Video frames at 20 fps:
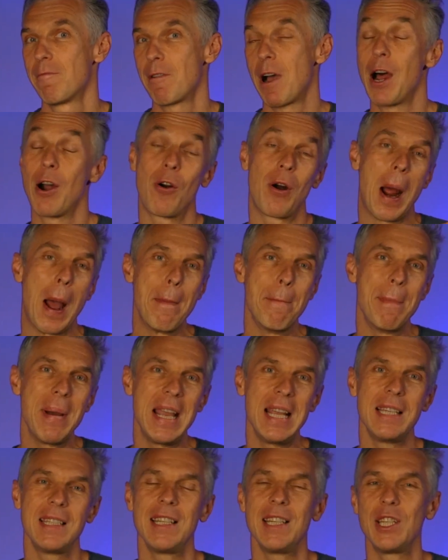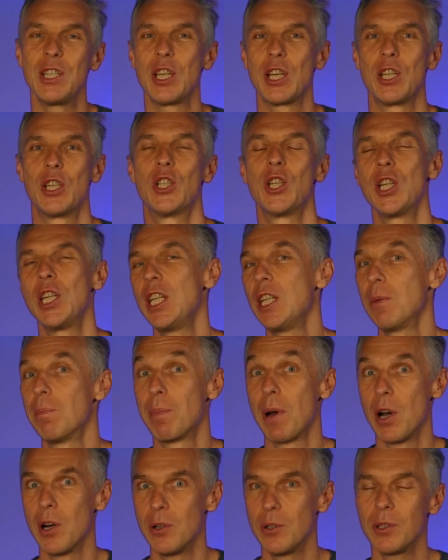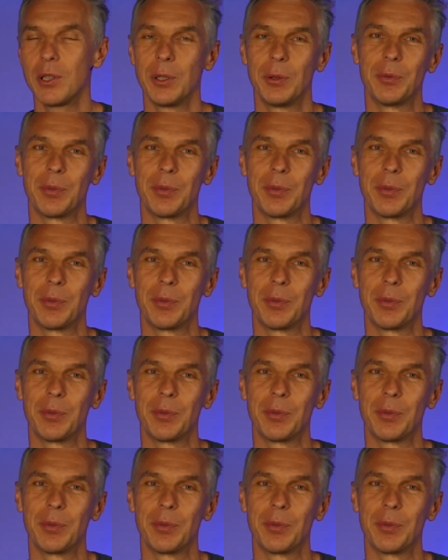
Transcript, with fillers: our amazing Janine Pauke,